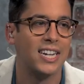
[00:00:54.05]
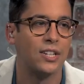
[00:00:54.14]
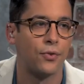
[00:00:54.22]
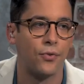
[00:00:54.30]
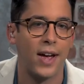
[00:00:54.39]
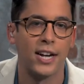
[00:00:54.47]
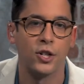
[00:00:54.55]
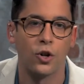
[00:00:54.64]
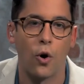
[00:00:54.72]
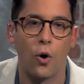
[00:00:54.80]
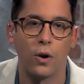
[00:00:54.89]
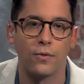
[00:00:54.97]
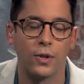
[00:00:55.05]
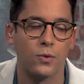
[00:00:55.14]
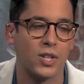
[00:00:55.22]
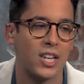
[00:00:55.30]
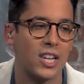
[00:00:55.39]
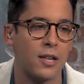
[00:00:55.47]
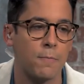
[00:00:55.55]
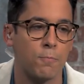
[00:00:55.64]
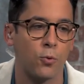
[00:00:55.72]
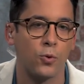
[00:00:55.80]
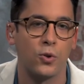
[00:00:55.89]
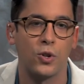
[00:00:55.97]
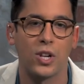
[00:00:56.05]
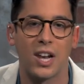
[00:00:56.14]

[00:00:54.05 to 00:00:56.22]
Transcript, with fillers: I, defend all of those liberal,